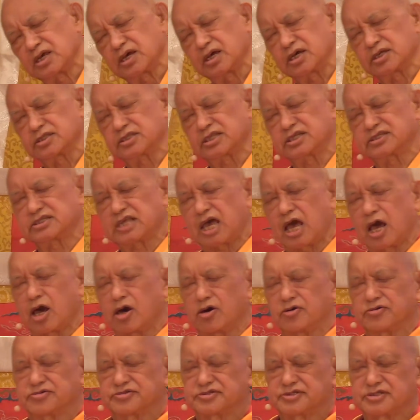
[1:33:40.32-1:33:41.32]
There's a
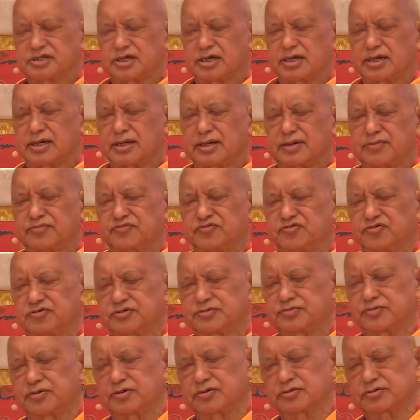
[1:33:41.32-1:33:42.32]
house,
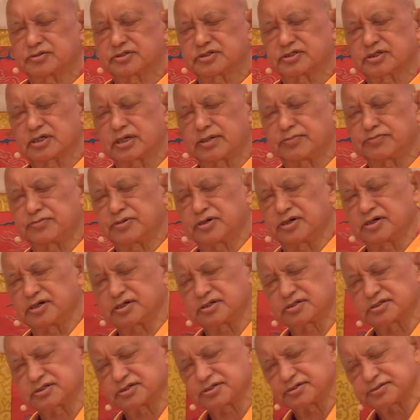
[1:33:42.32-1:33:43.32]
food for to get
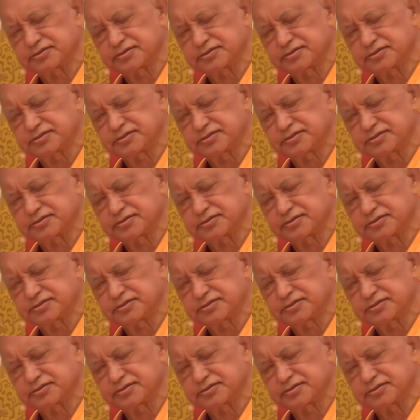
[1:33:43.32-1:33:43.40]
bird.